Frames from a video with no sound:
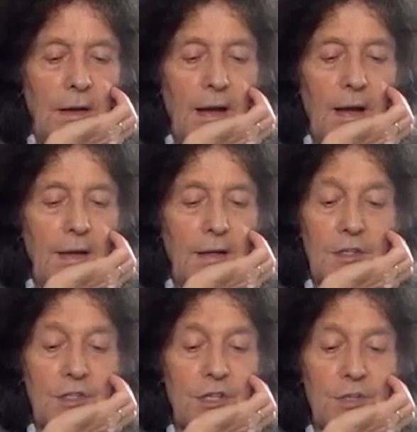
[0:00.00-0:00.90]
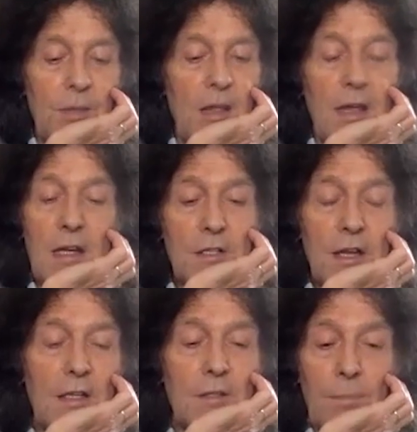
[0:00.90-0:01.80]
and it's just me. He's
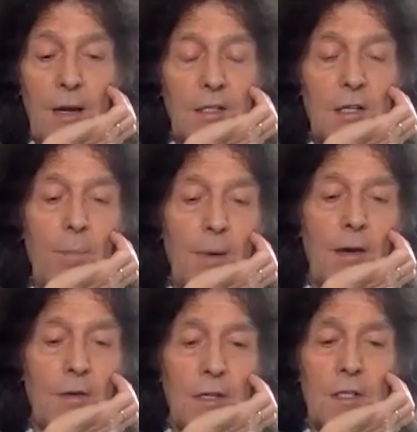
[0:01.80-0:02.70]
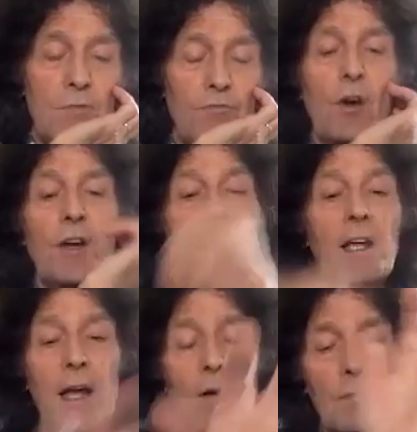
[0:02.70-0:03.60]
he's my guitar player is rocking
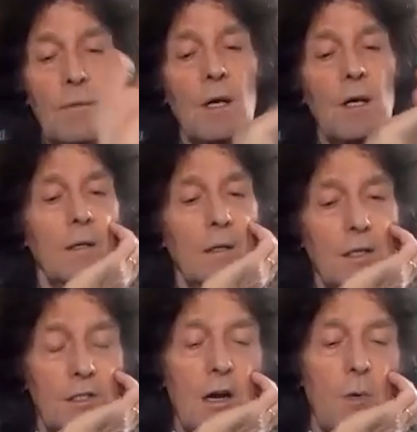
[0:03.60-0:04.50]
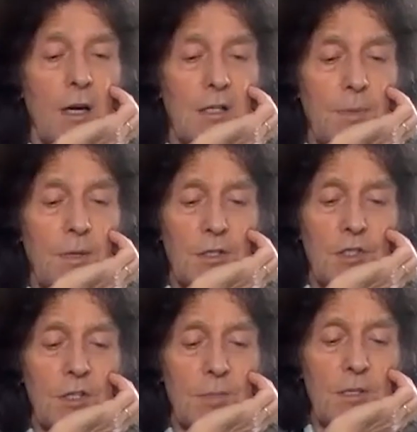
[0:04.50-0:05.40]
it out uh, guitar wise, but it's
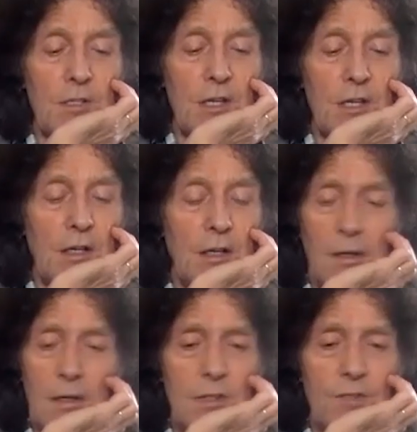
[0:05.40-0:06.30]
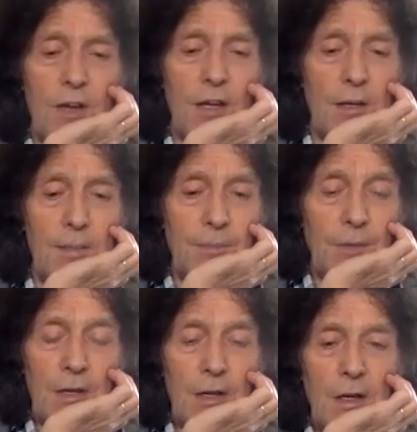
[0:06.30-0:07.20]
just me singing it. No, it's fine.
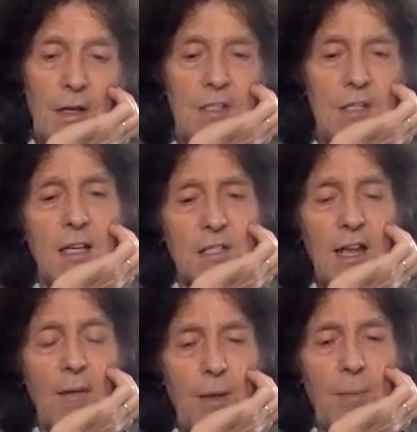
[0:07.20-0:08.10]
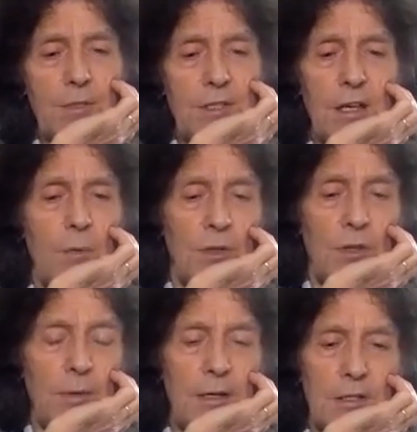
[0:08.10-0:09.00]
It's nice to have people singing with you,
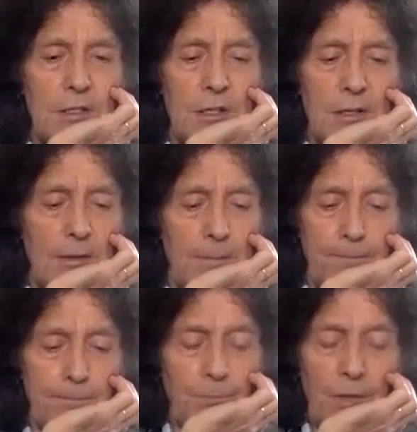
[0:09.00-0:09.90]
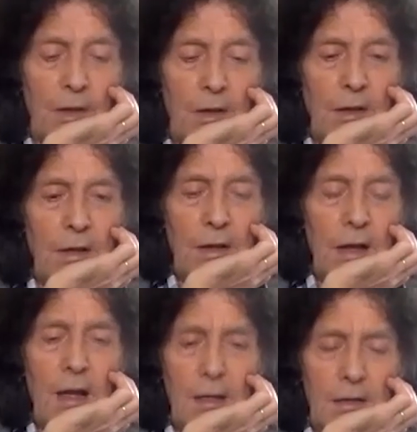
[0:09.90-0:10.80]
but it's uh,
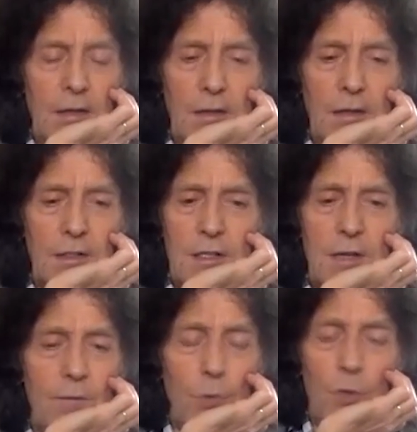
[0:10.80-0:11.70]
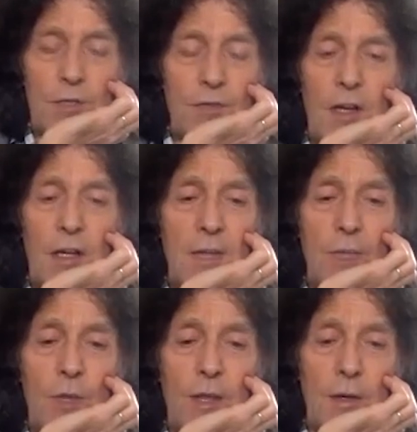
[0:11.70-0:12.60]
you know it it works fine even
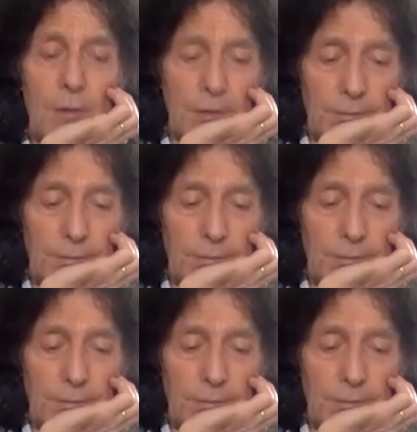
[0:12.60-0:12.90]
without